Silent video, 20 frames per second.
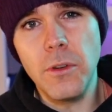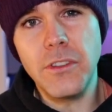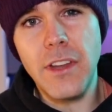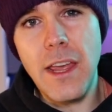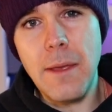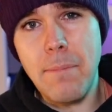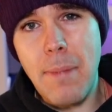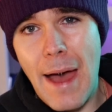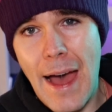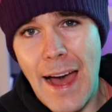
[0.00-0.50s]

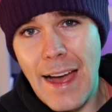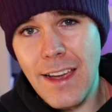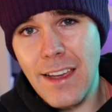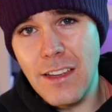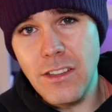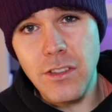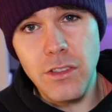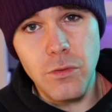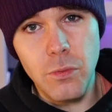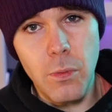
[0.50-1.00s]
day
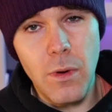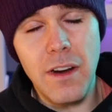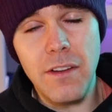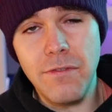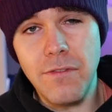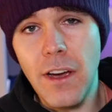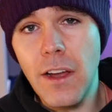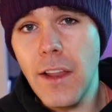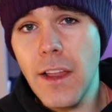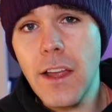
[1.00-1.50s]
package is what it
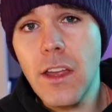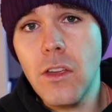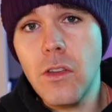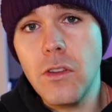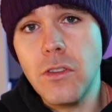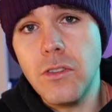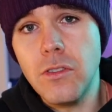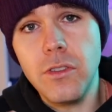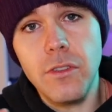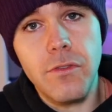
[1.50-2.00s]
felt like. You
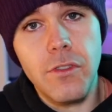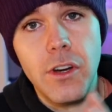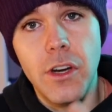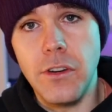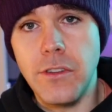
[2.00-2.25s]
could use it for